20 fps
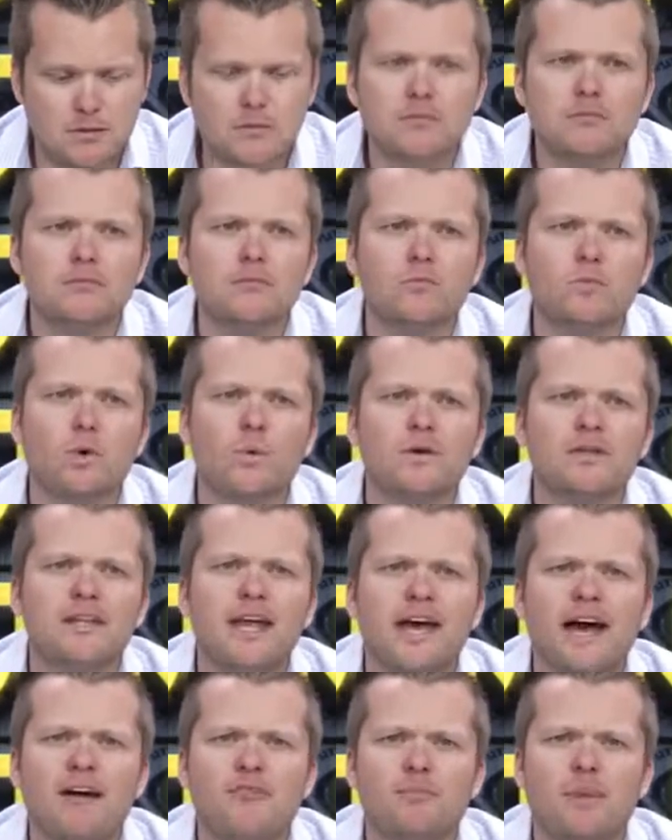What would
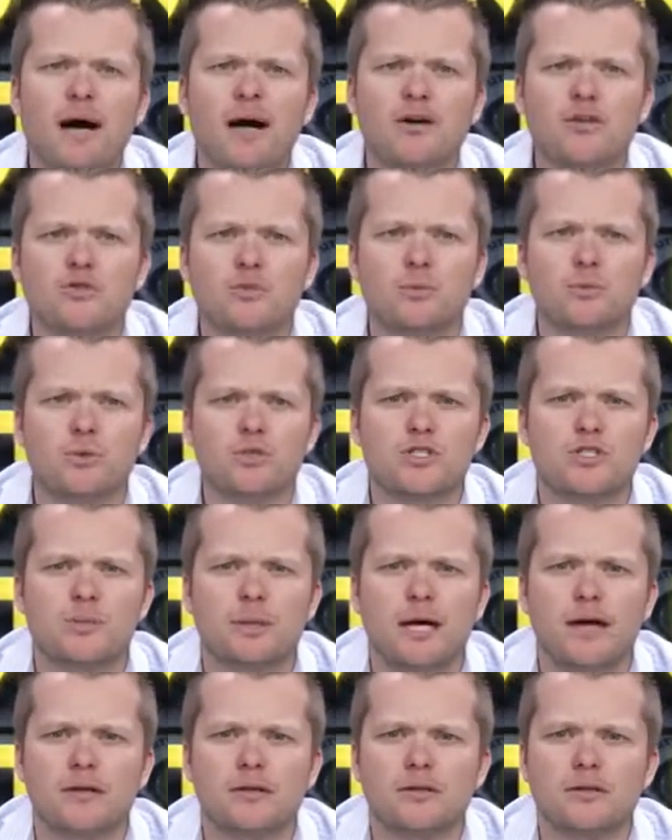they have buyer's remorse about?